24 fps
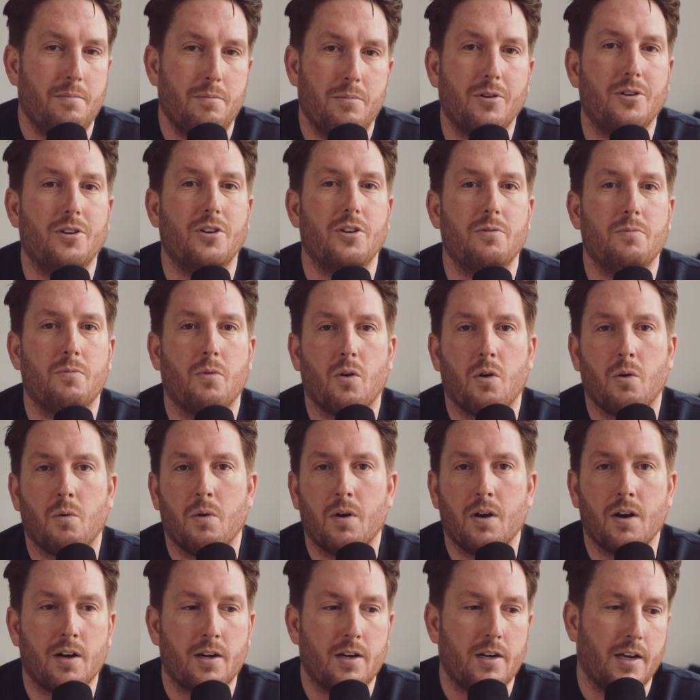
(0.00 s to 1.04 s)
book you more
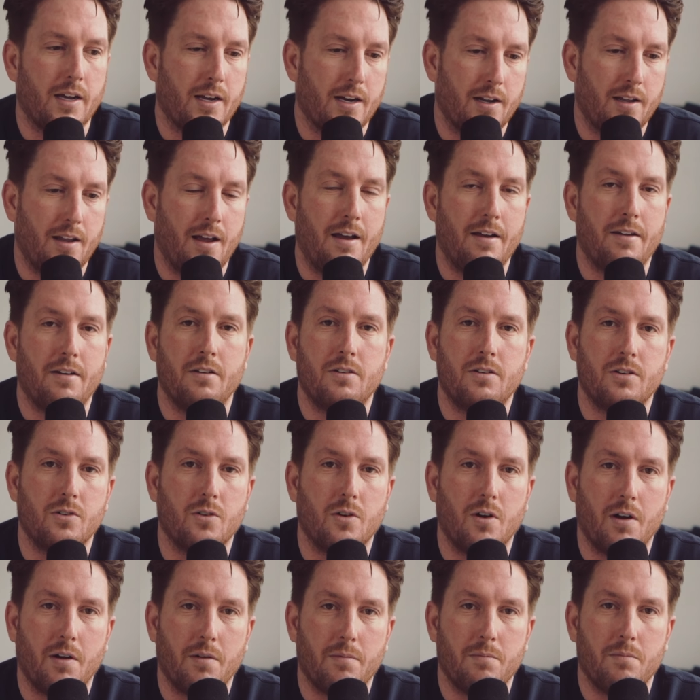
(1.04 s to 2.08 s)
work and allow you to
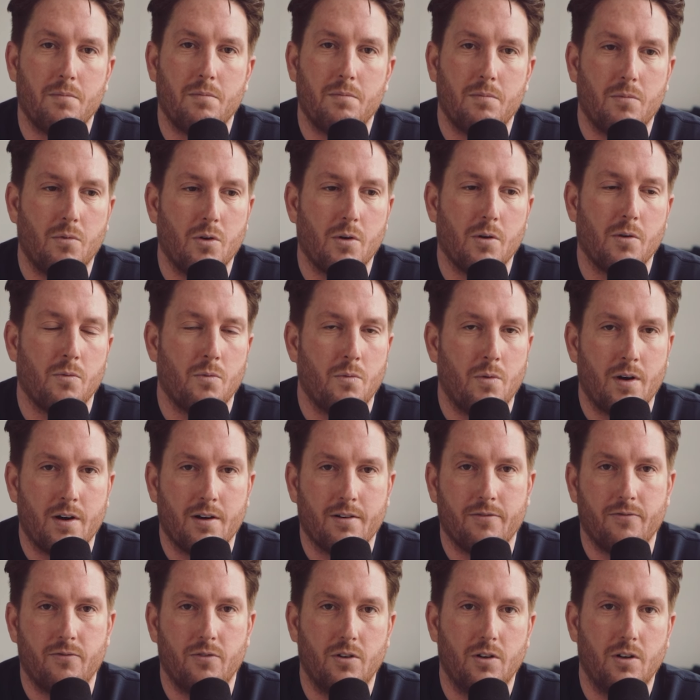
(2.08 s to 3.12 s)
go on more
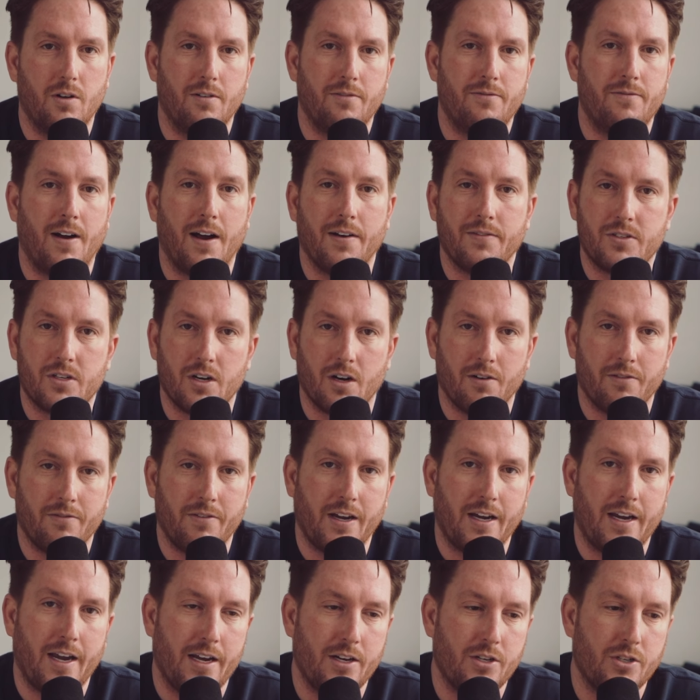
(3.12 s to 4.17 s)
wonderful 5-star
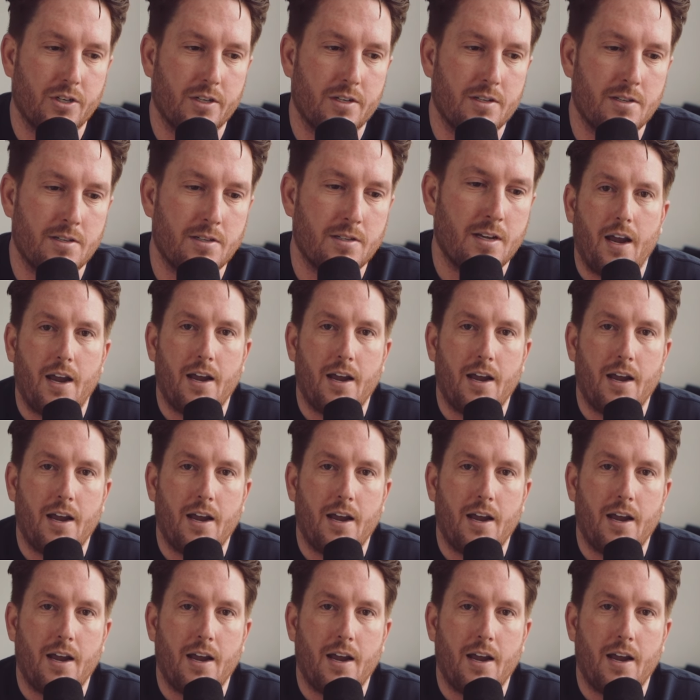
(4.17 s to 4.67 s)
vacations.